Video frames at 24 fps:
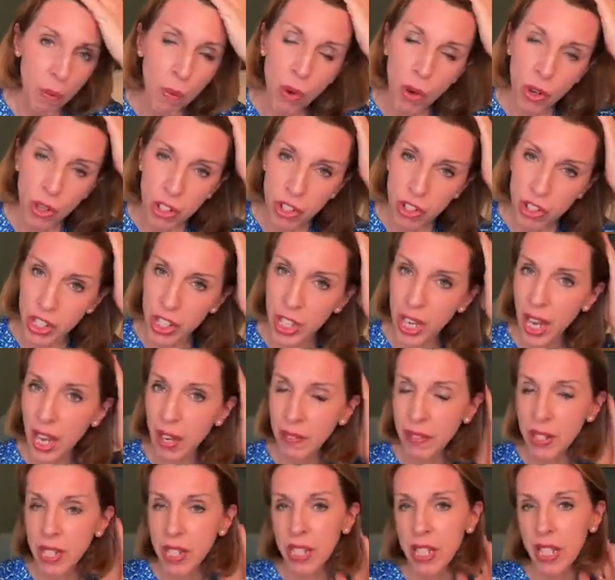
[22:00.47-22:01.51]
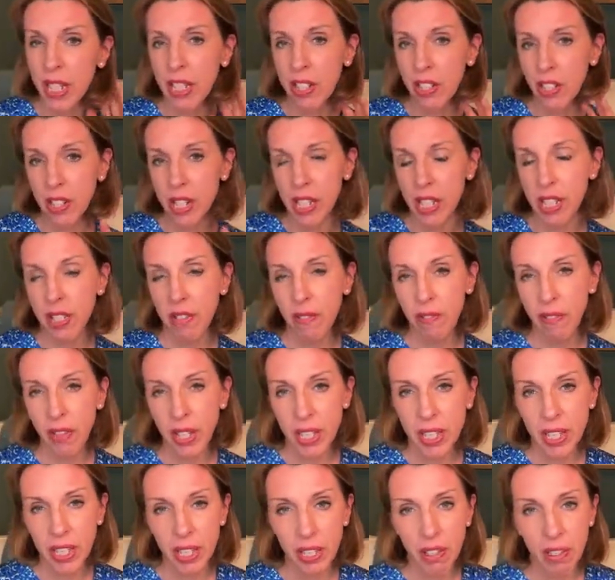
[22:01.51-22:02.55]
What can she have instead, because it's
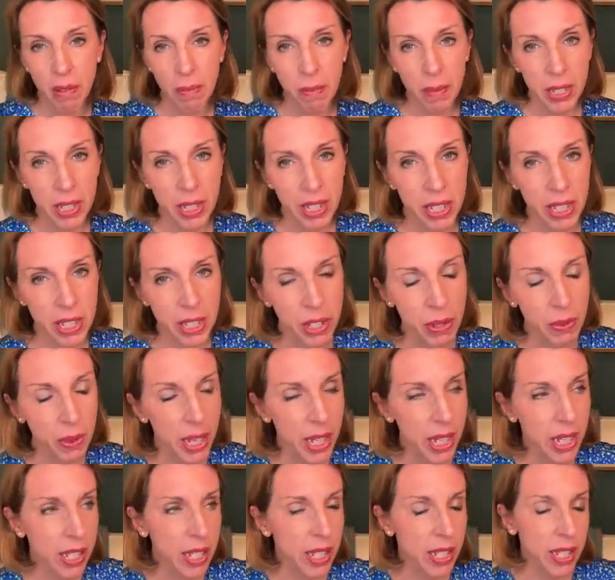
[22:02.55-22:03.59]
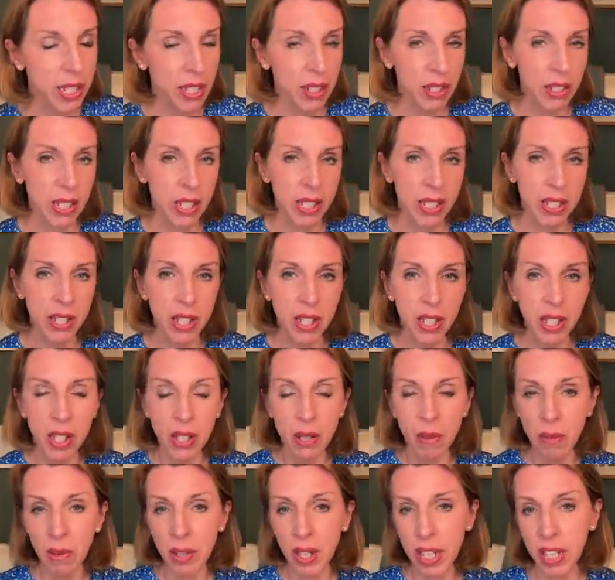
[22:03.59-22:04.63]
affecting her ability to exercise?
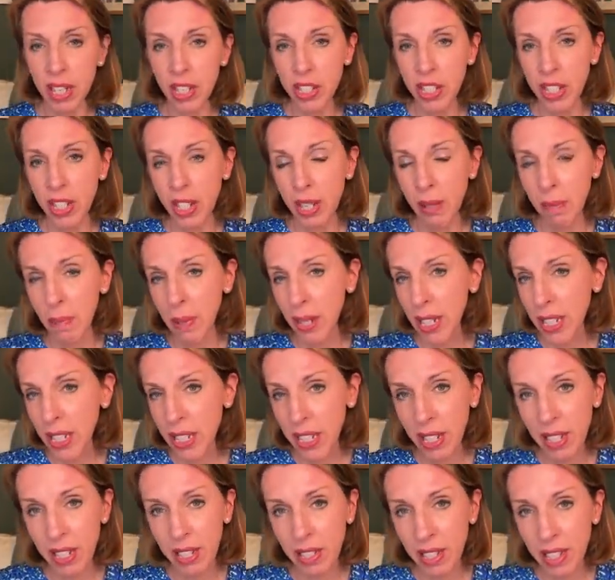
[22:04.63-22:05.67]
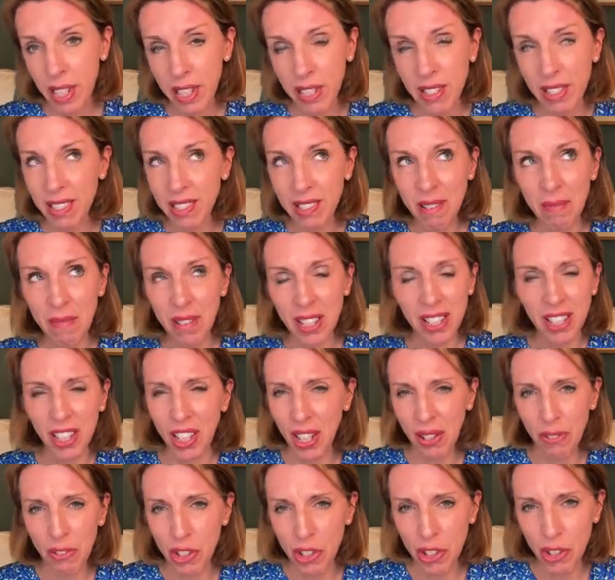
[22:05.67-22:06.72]
Well, actually, bleeding doesn't mean
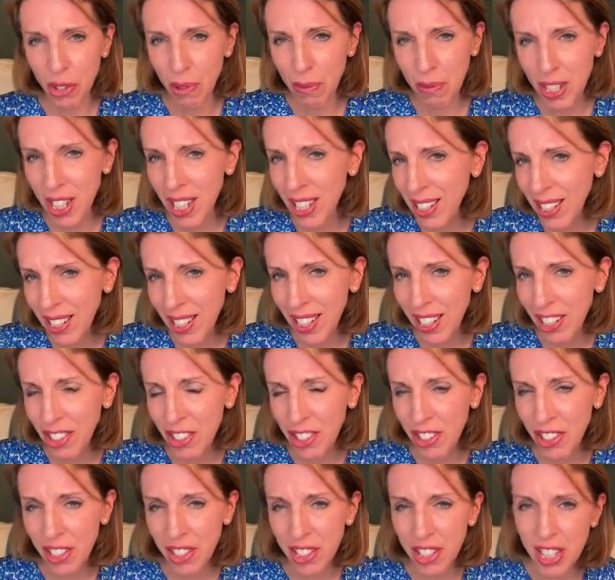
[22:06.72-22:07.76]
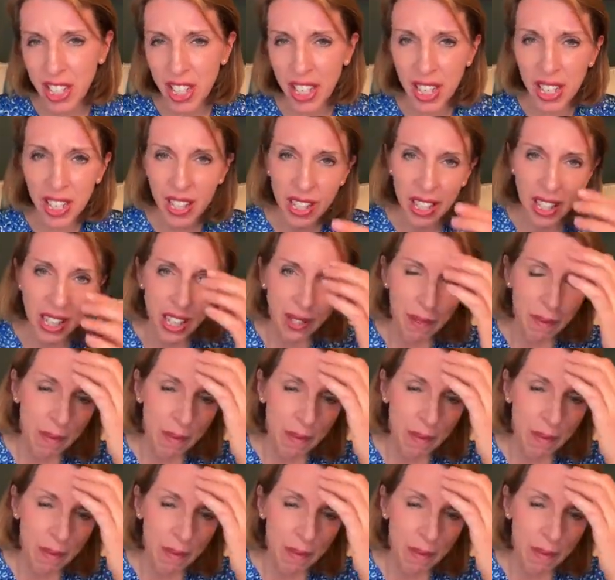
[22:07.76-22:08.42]
that you have to stop taking HRT.